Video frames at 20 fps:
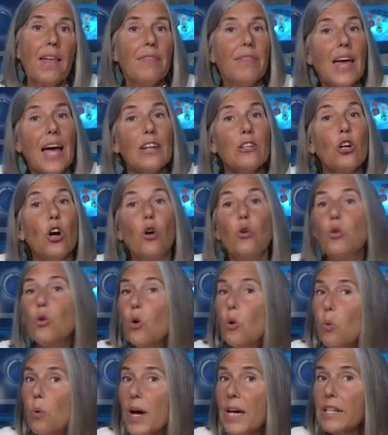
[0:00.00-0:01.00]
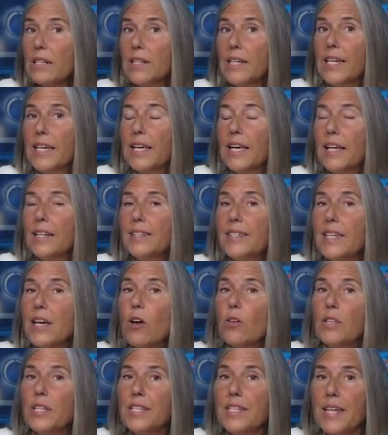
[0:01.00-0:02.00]
Then go quickly and
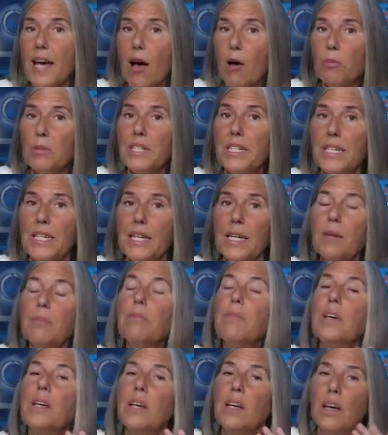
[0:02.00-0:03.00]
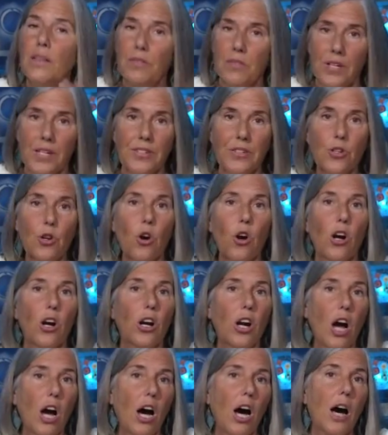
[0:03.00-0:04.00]
tell the Talmudim,
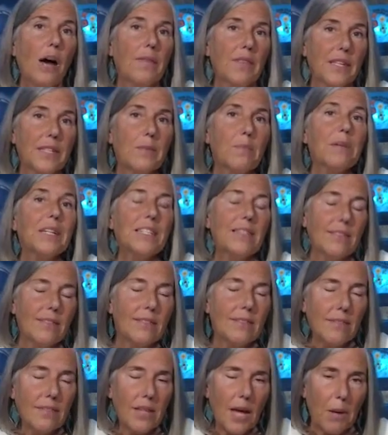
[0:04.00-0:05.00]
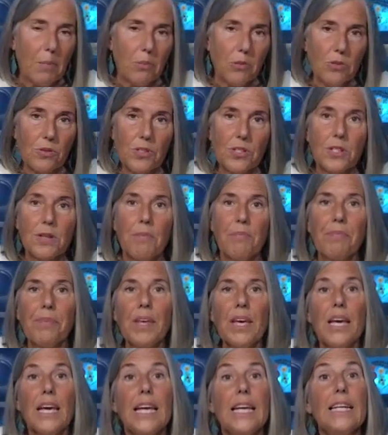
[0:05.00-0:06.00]
this means disciples,
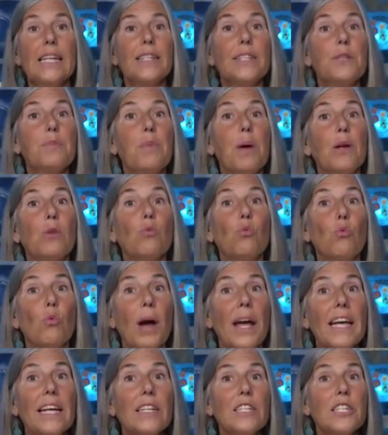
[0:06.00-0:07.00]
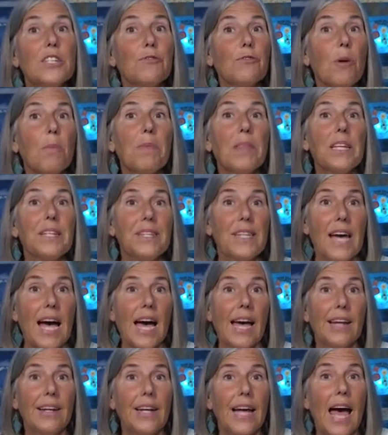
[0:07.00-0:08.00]
he has been raised from the
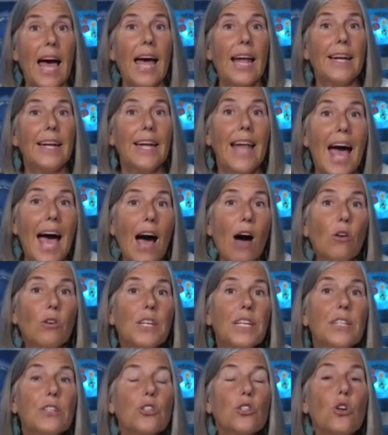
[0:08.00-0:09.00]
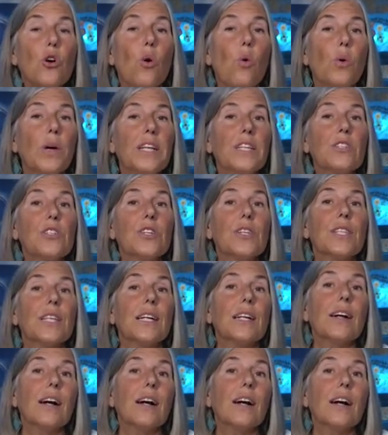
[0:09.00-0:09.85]
dead, and now he is going to the